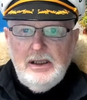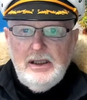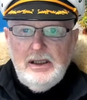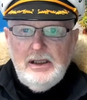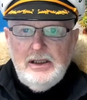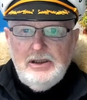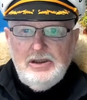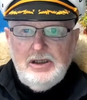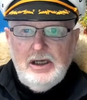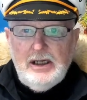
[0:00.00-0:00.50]

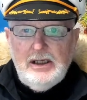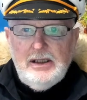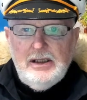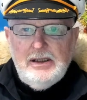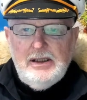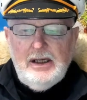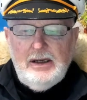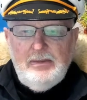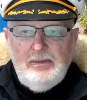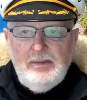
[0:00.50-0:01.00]
stated
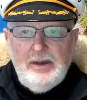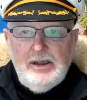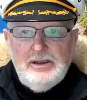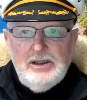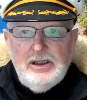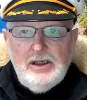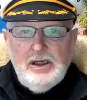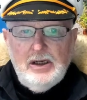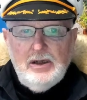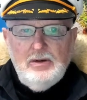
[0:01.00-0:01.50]
that
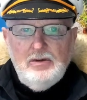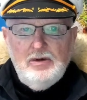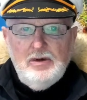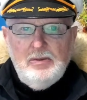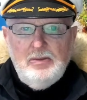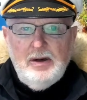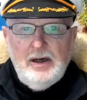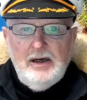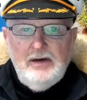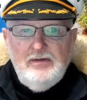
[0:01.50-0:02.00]
Mexico would
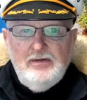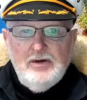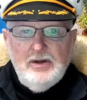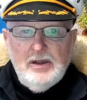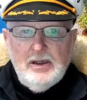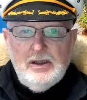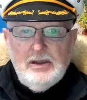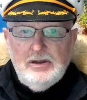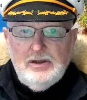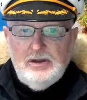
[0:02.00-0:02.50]
pay for the
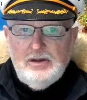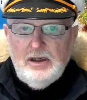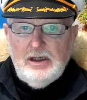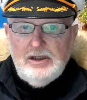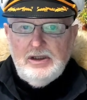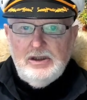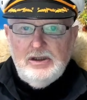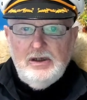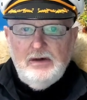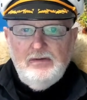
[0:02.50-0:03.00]

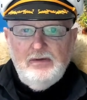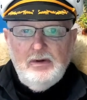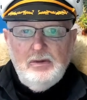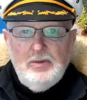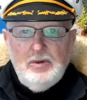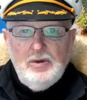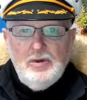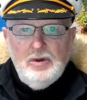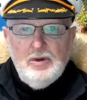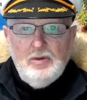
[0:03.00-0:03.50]
construction of the
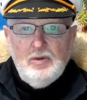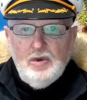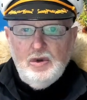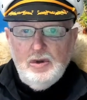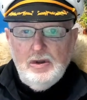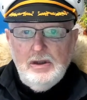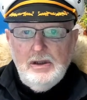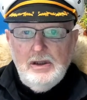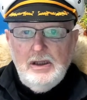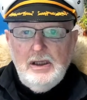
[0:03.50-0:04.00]
border
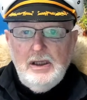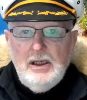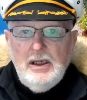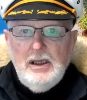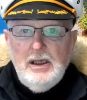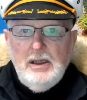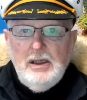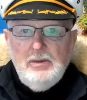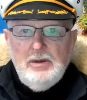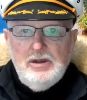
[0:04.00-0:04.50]
wall
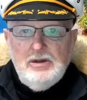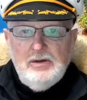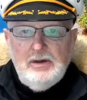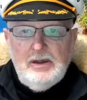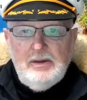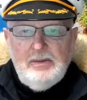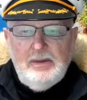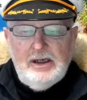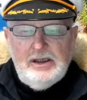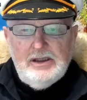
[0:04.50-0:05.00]

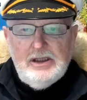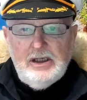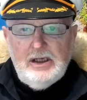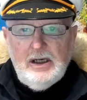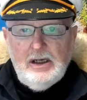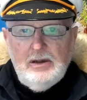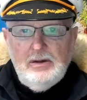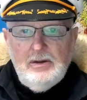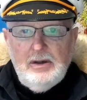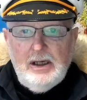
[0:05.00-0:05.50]
between
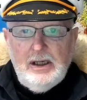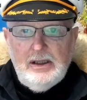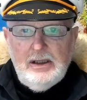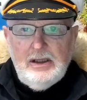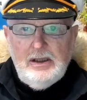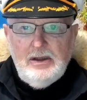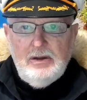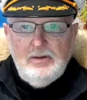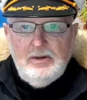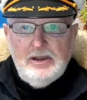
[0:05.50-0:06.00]
Mexico and the
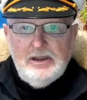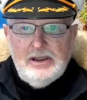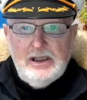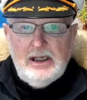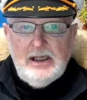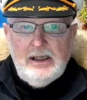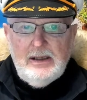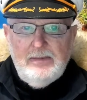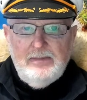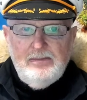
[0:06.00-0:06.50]
USA.